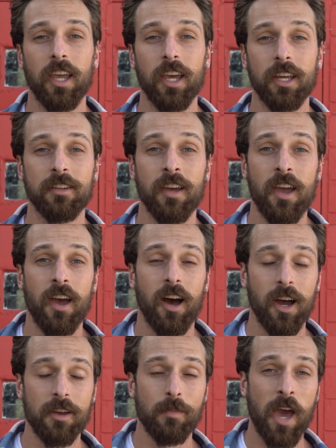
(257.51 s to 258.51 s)
And
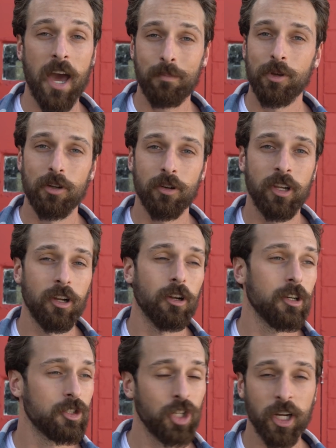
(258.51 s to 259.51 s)
I am happy you're
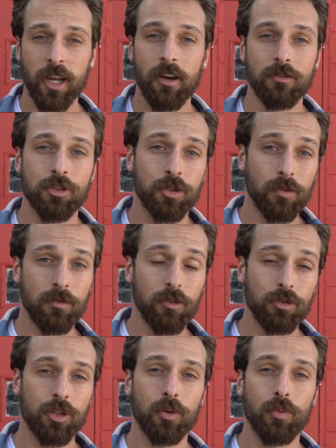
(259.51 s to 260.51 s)
here. Check out Truth
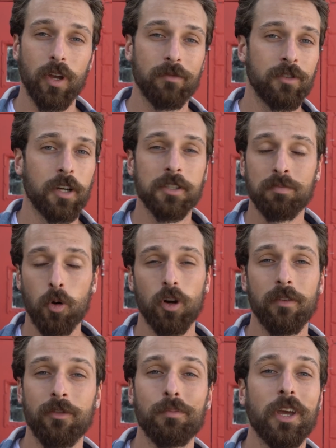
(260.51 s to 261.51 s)
Nutra. We have tons
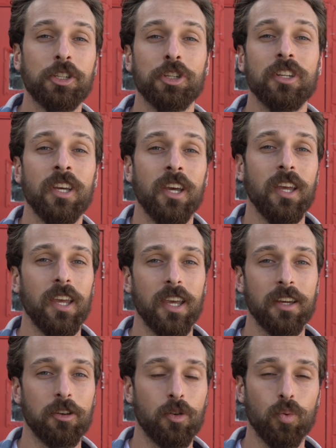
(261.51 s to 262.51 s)
more information
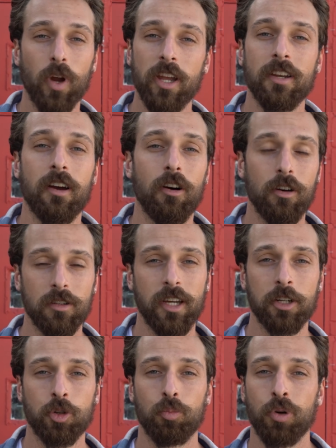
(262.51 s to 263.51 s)
and great all
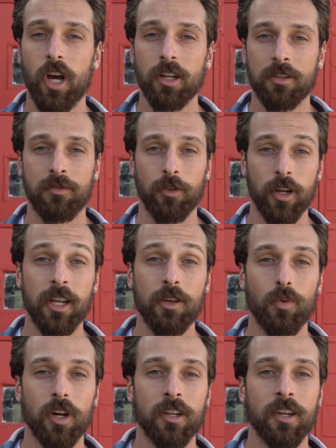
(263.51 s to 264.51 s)
natural products for
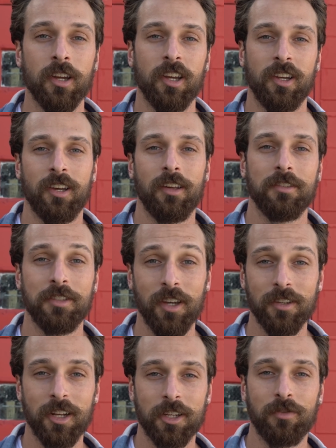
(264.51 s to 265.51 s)
anyone. See you on the